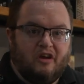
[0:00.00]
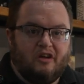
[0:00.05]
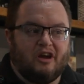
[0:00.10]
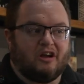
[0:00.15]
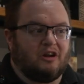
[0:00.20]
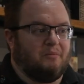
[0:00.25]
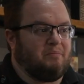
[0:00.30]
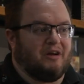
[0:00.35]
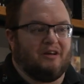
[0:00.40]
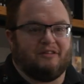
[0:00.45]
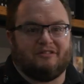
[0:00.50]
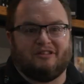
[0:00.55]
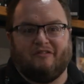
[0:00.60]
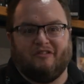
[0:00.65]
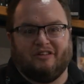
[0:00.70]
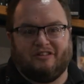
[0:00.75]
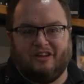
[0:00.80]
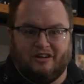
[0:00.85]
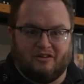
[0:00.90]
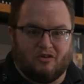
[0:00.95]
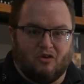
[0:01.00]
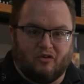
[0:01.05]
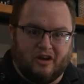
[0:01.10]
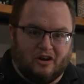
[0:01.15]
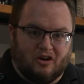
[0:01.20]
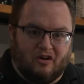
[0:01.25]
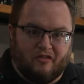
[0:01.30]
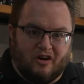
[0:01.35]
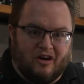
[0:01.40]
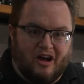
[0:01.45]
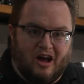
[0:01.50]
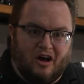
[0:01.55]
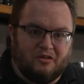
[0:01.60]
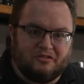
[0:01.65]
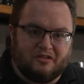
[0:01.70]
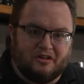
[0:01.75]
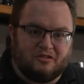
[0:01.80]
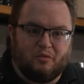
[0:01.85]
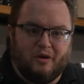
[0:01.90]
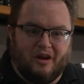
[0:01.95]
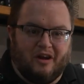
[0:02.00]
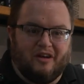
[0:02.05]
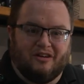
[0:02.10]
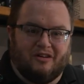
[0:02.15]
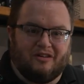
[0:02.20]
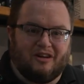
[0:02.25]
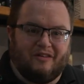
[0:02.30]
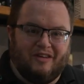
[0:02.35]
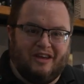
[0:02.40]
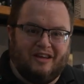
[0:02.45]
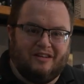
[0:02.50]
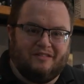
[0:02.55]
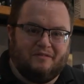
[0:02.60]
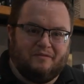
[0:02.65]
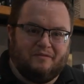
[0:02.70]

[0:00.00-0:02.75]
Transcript: You're going to bring a 17-year-old kid over your house. That's weird, you know what I mean?